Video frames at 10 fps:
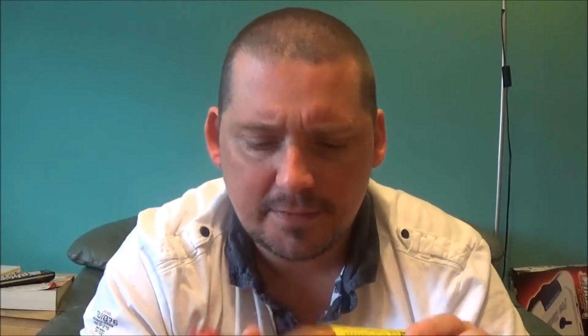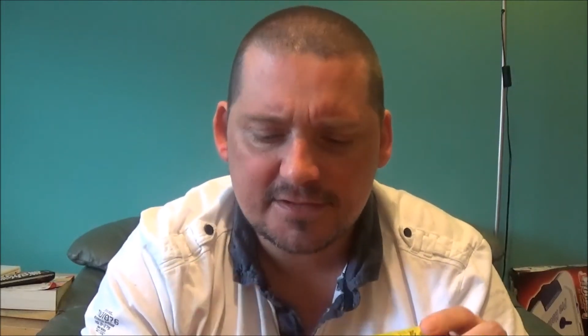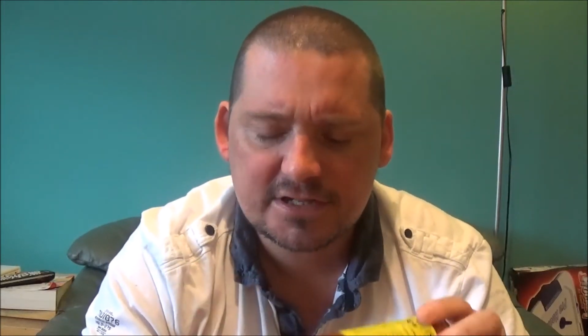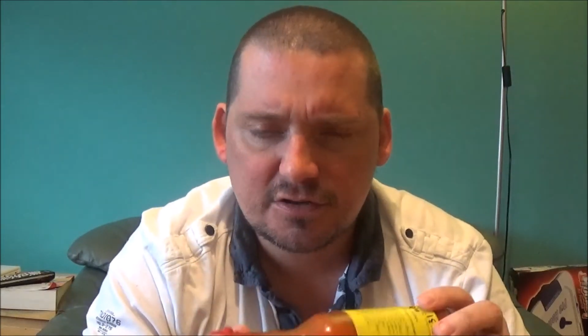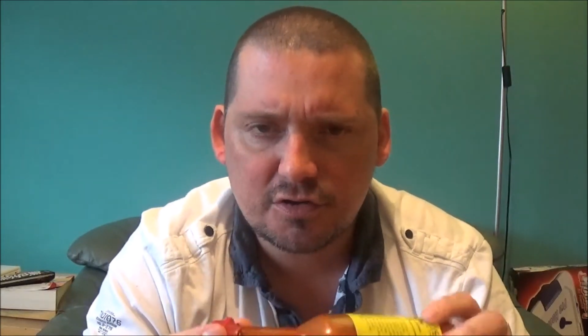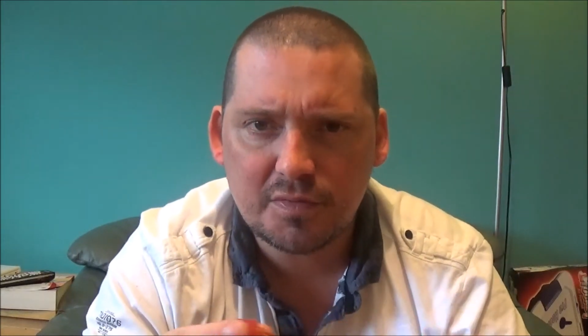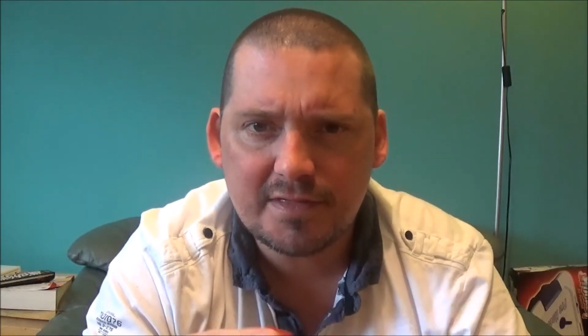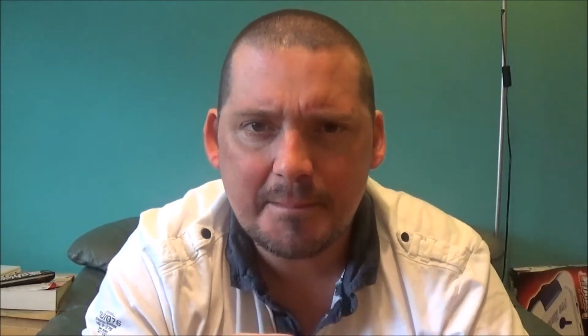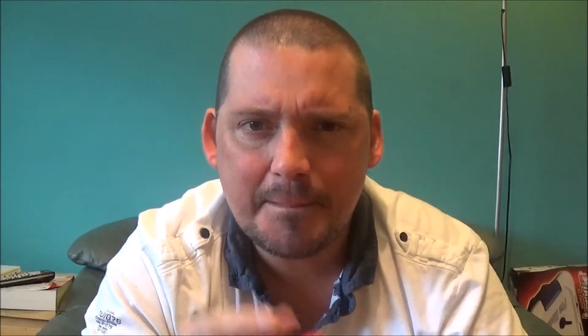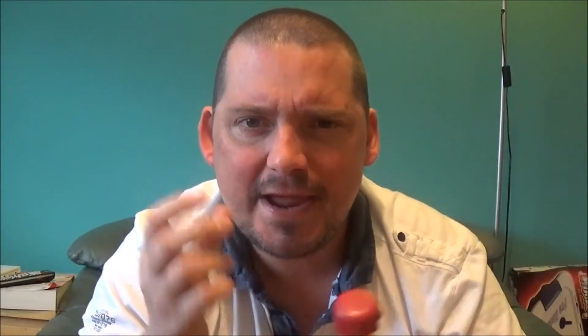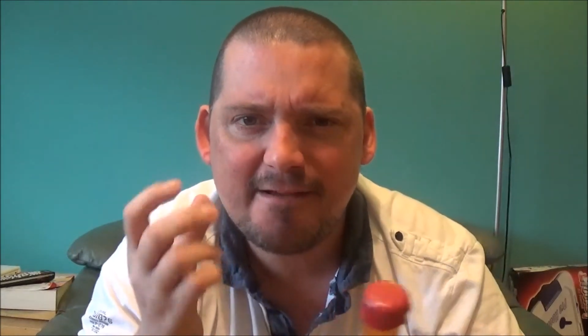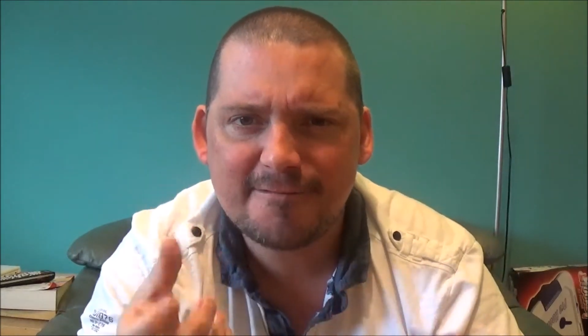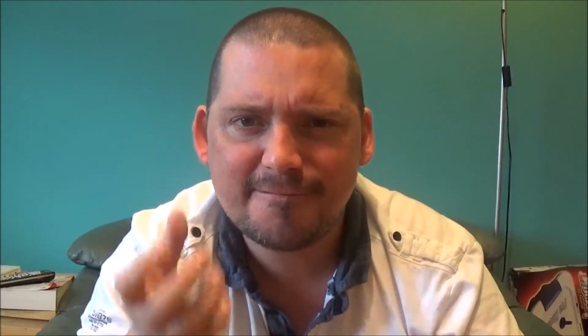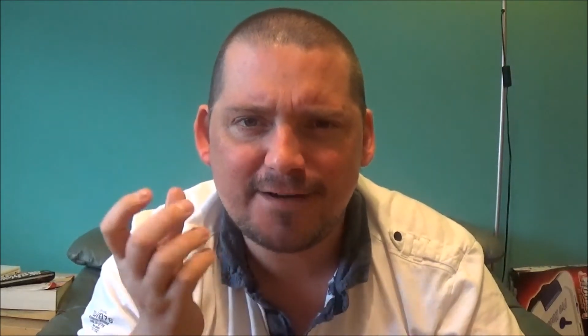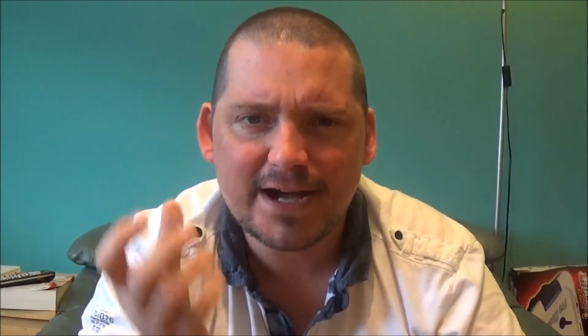on the side with a big
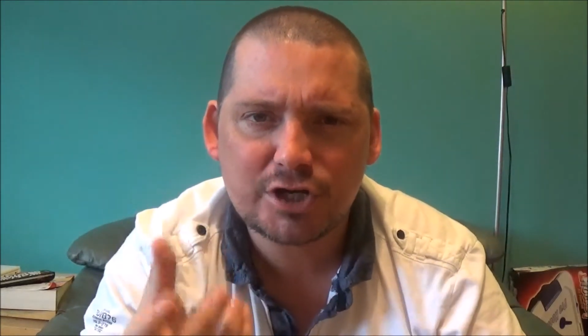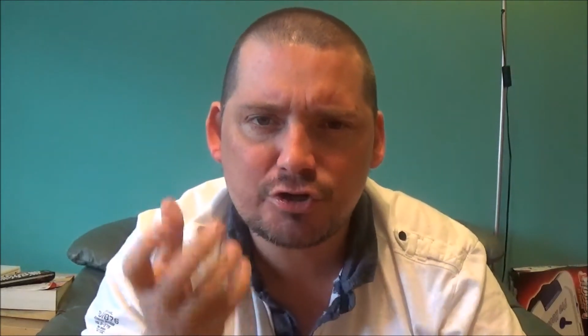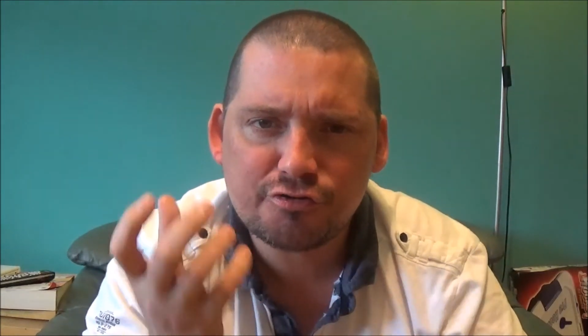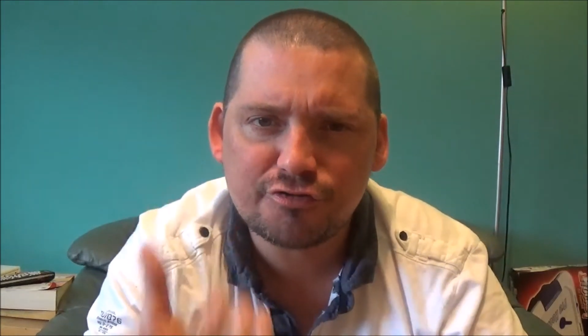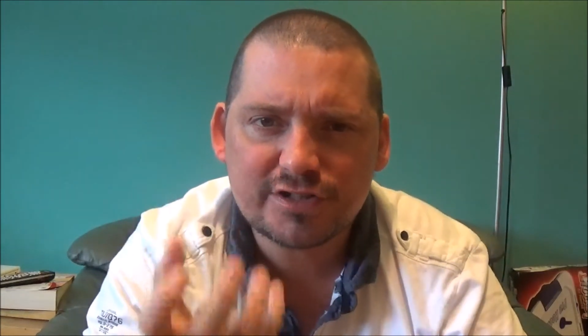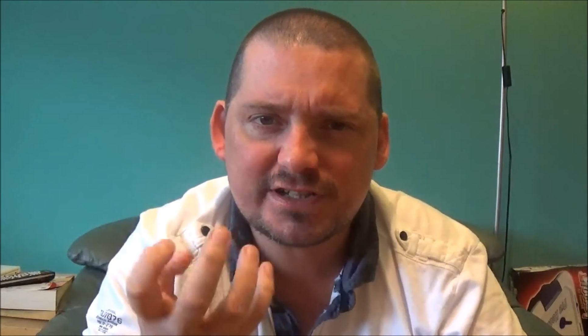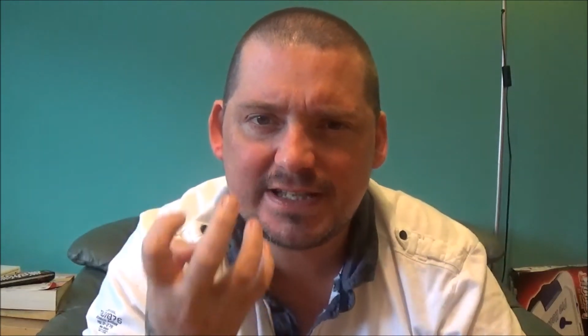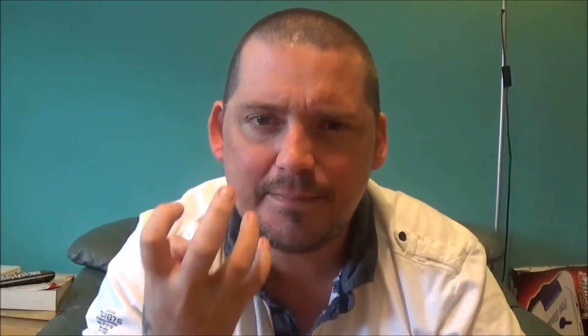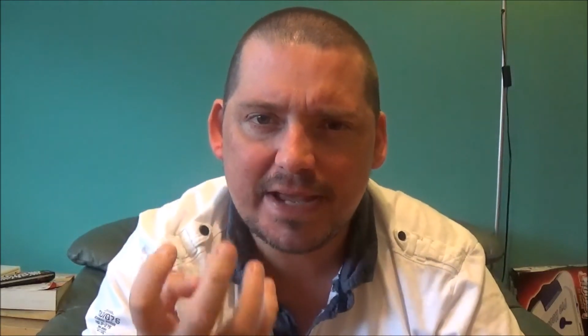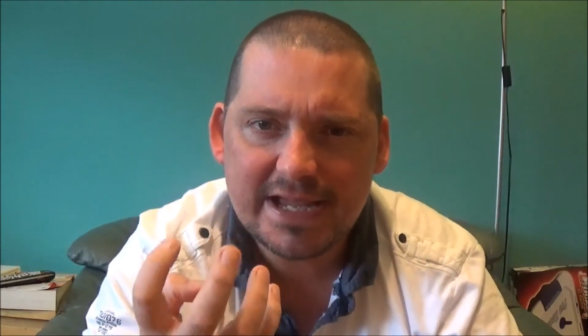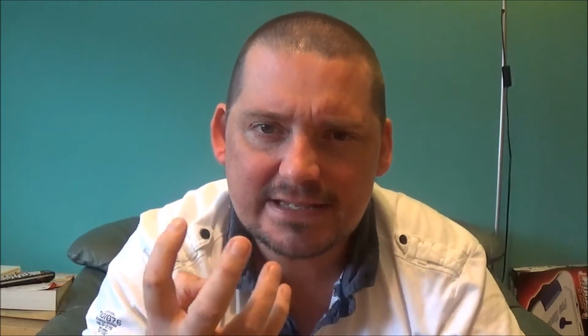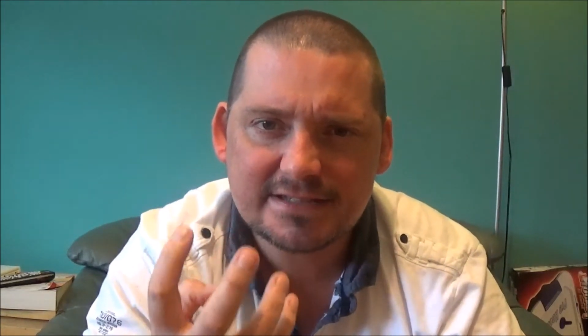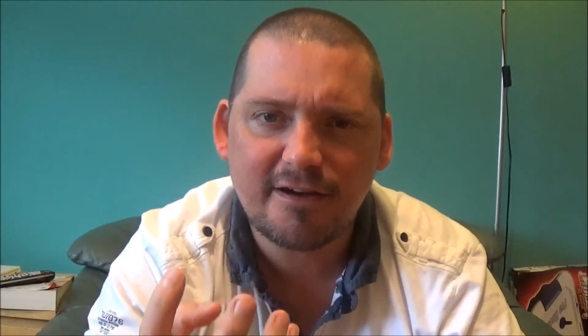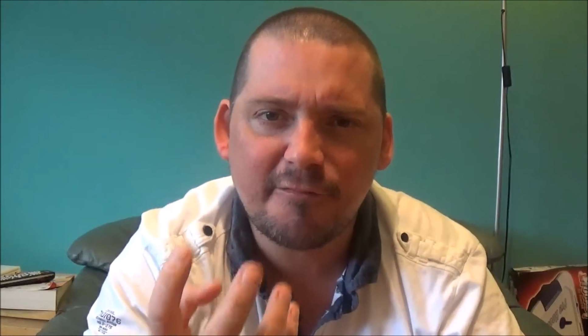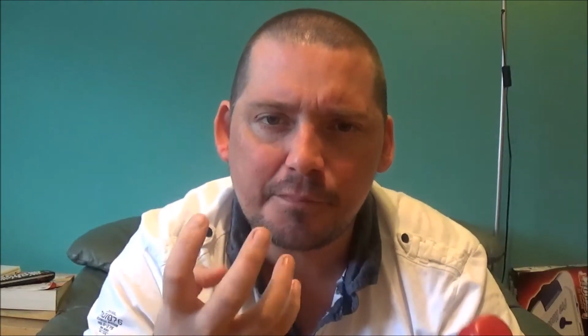fat crusty
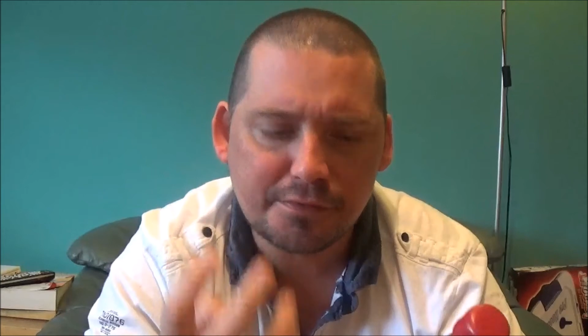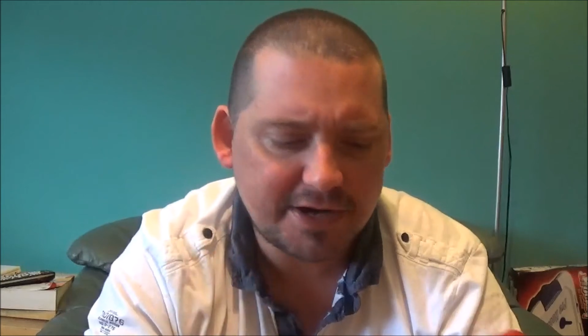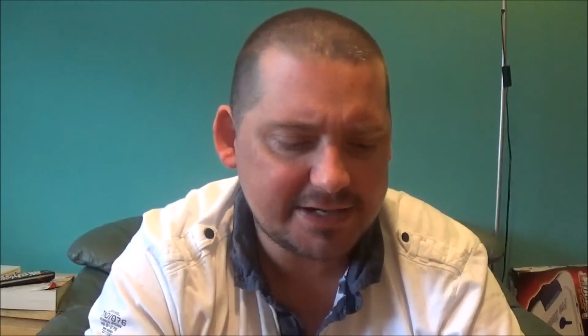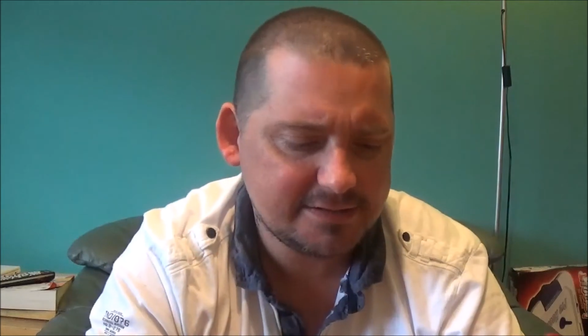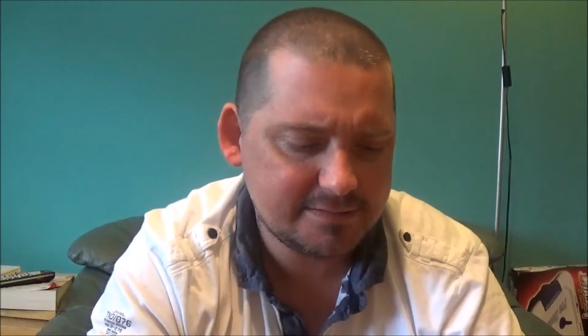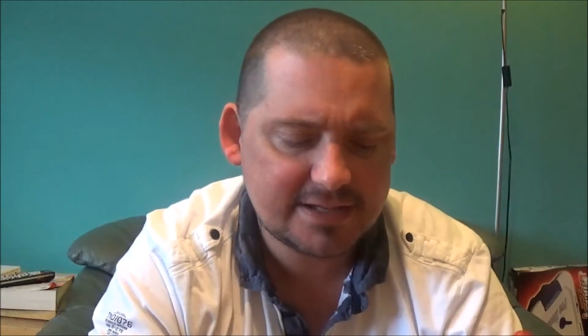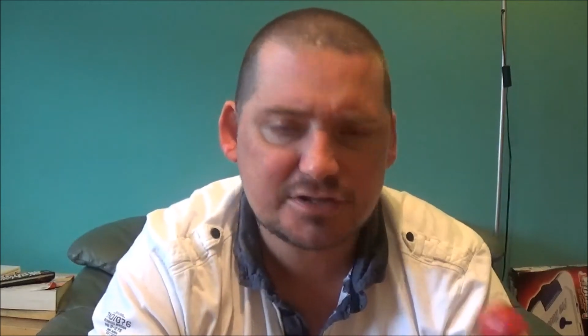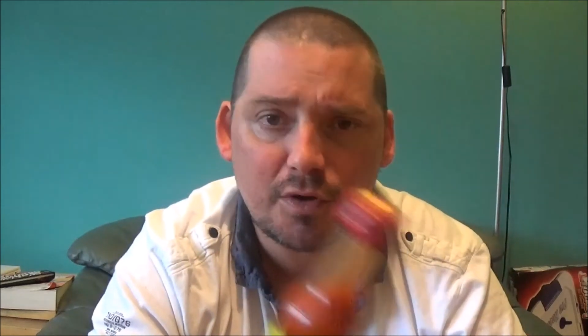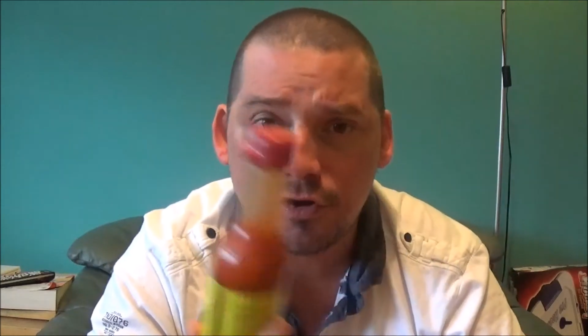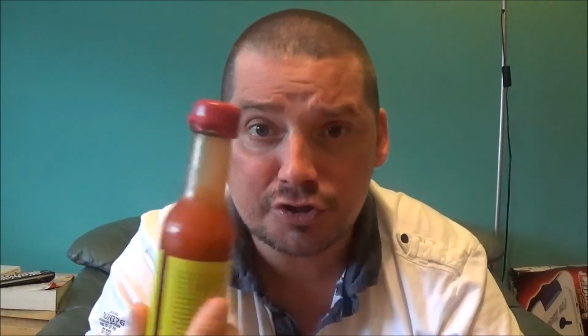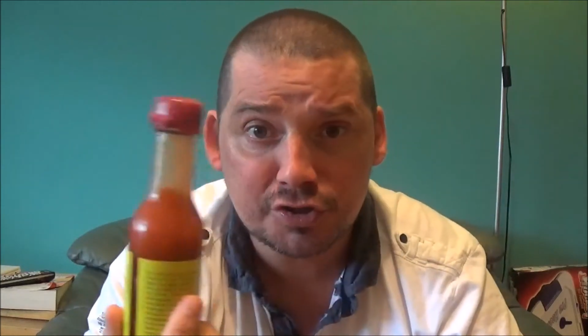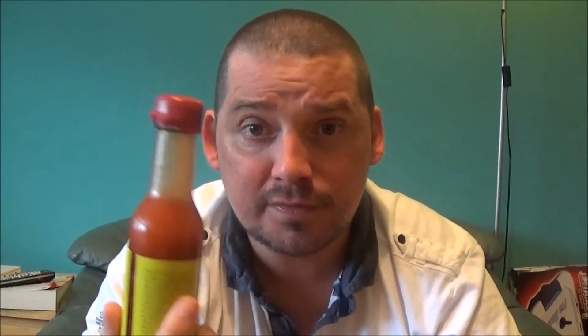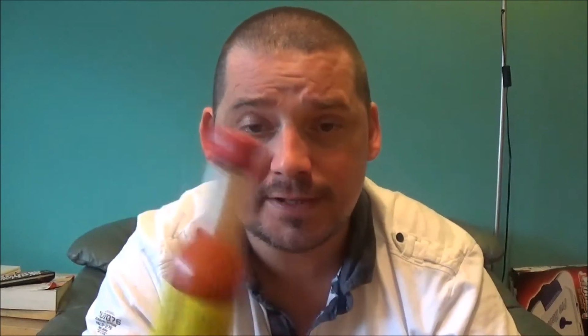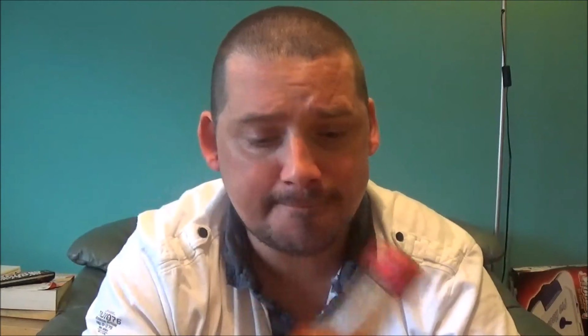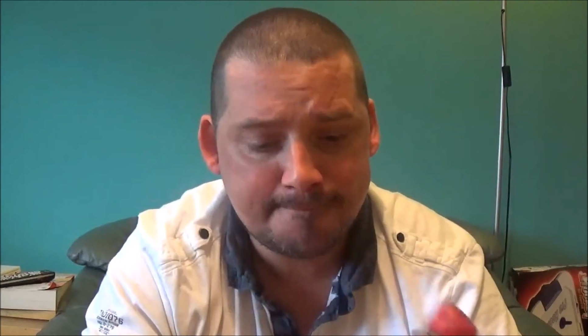piece of bread. That's what I'd do
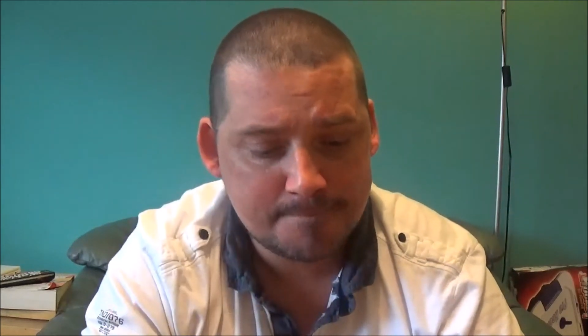with it.